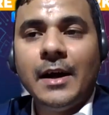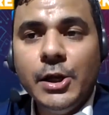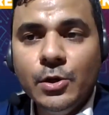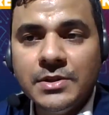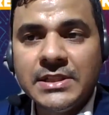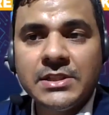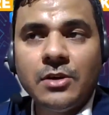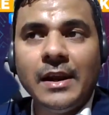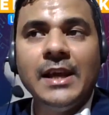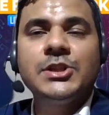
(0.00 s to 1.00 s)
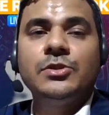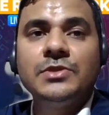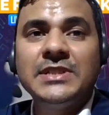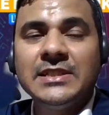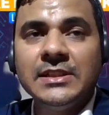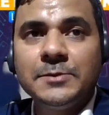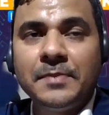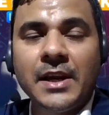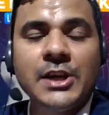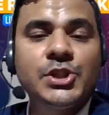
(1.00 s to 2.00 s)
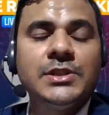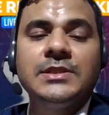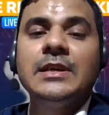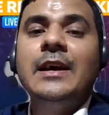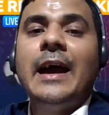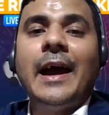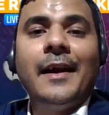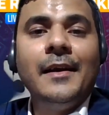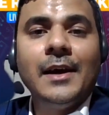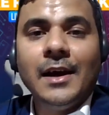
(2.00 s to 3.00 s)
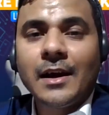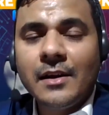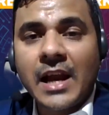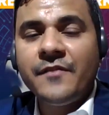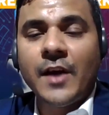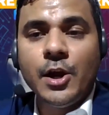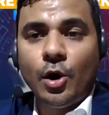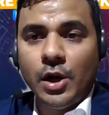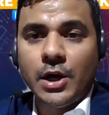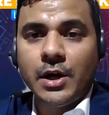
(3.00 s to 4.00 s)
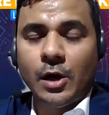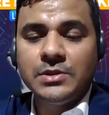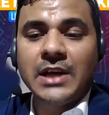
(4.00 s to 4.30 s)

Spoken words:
Use his knowledge, use his inspirations, and clarify all your doubts.